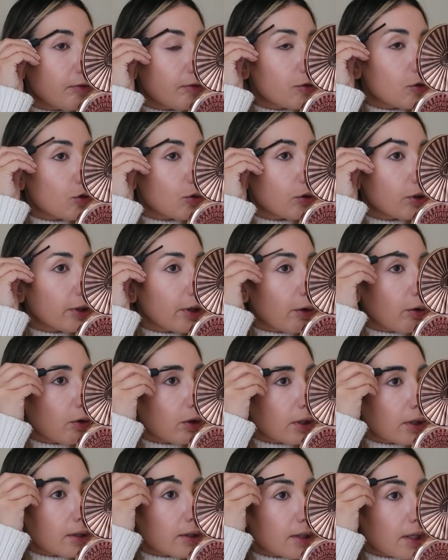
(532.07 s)
jewelry
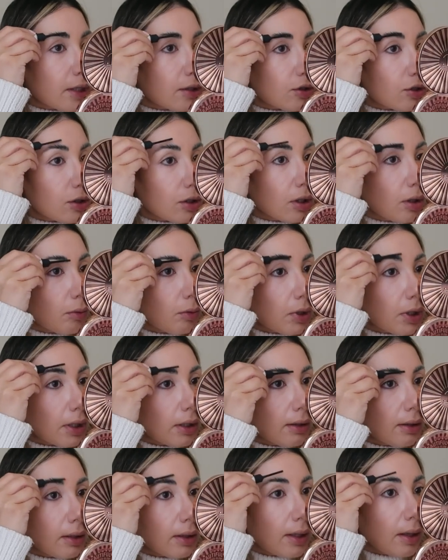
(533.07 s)
organization i want to
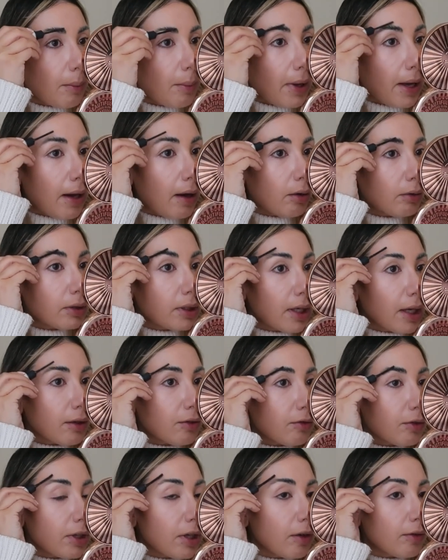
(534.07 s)
clean them out get
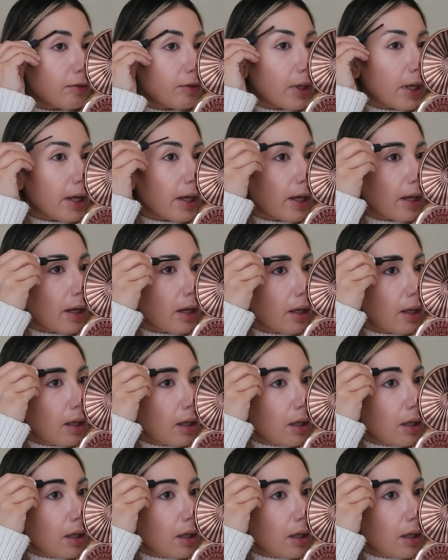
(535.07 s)
rid of the